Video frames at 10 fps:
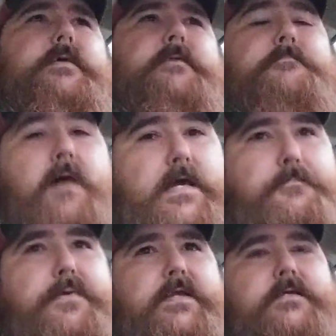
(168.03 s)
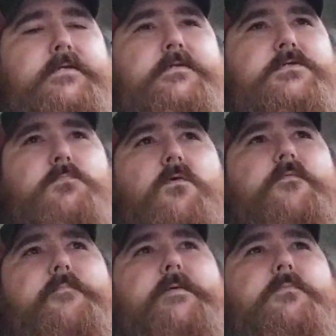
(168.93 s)
in my opinion, is more
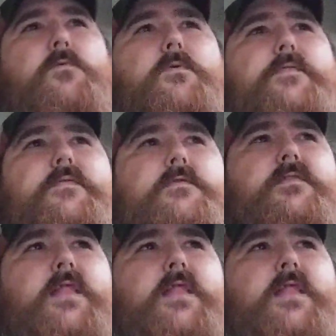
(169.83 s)
for people with